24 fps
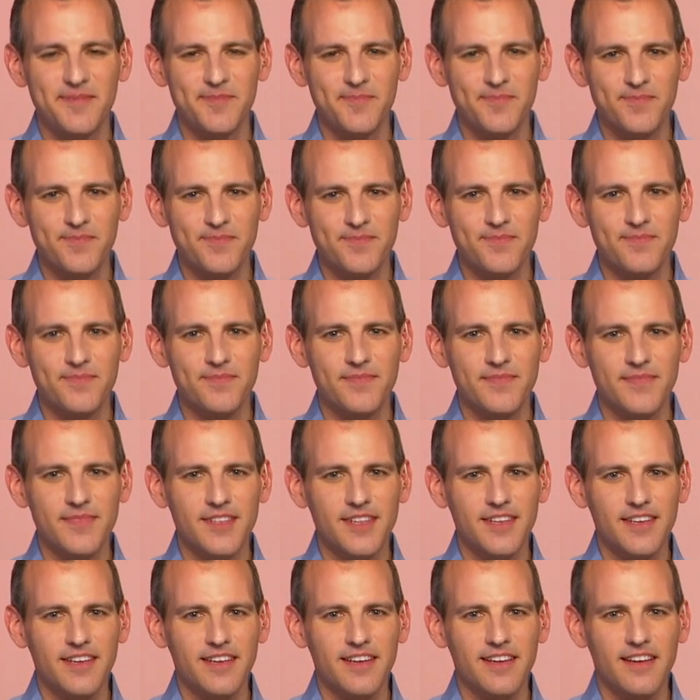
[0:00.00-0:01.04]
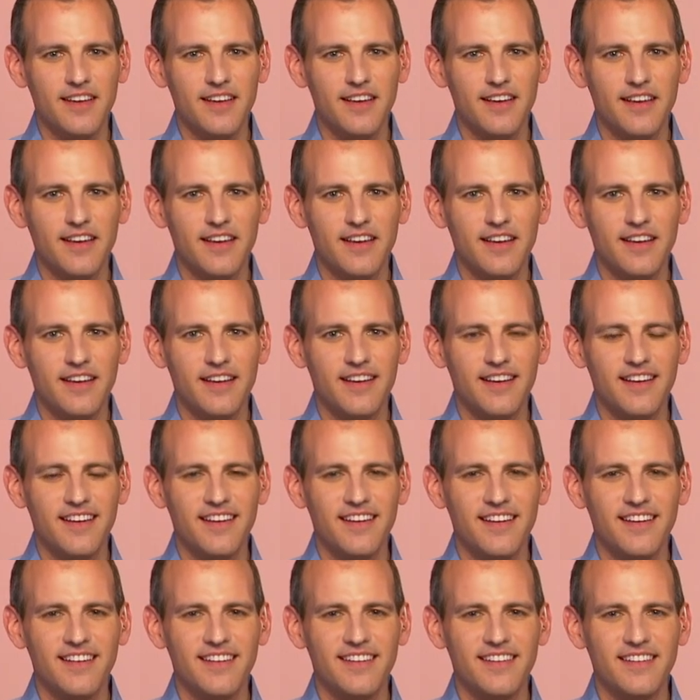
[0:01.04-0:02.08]

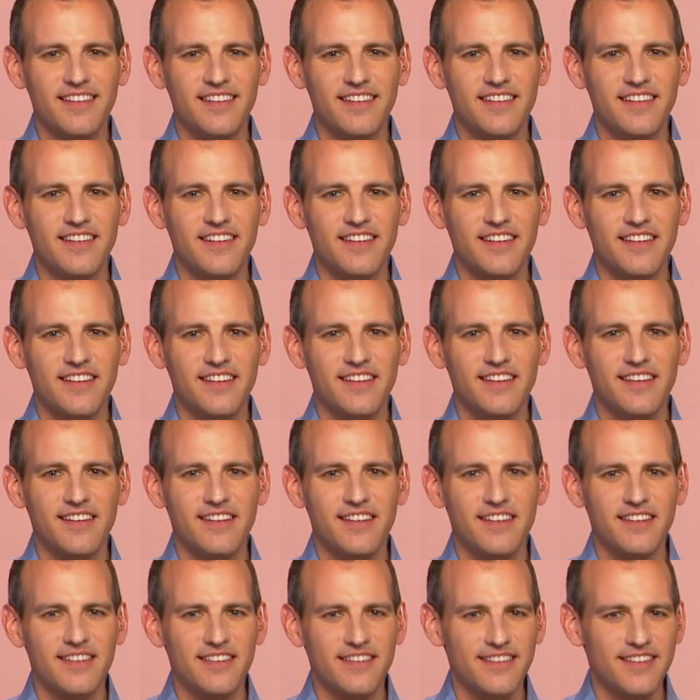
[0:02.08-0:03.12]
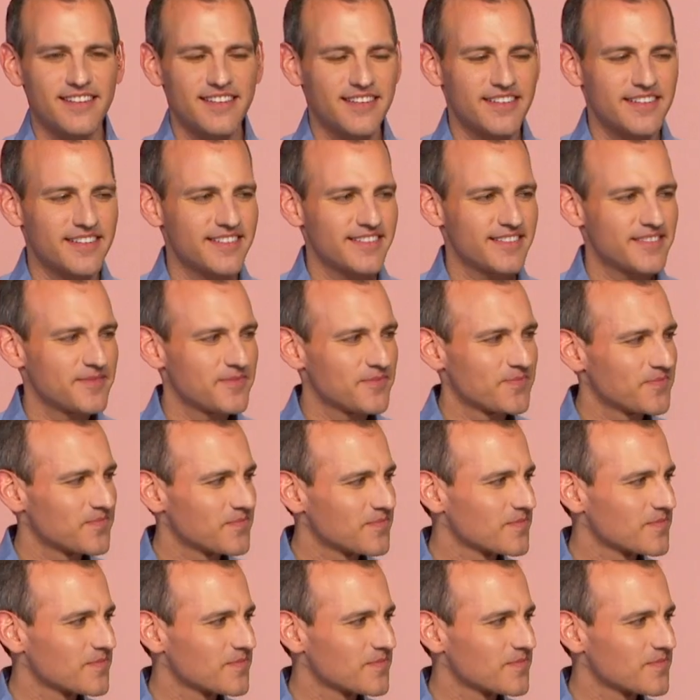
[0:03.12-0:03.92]
(not speaking)